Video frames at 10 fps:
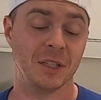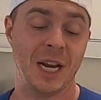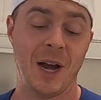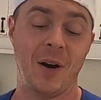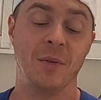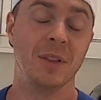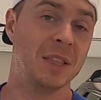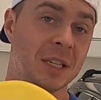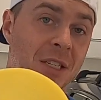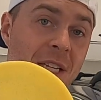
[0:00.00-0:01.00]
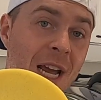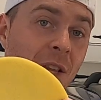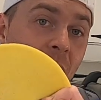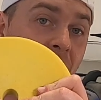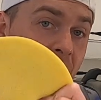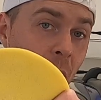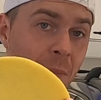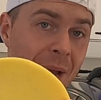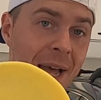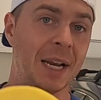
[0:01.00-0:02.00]
now, this yellow
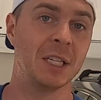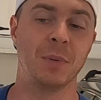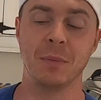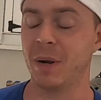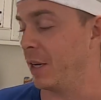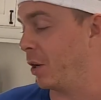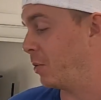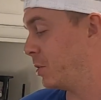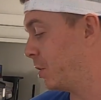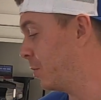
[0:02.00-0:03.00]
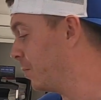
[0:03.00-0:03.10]
foam pad has been my go-to.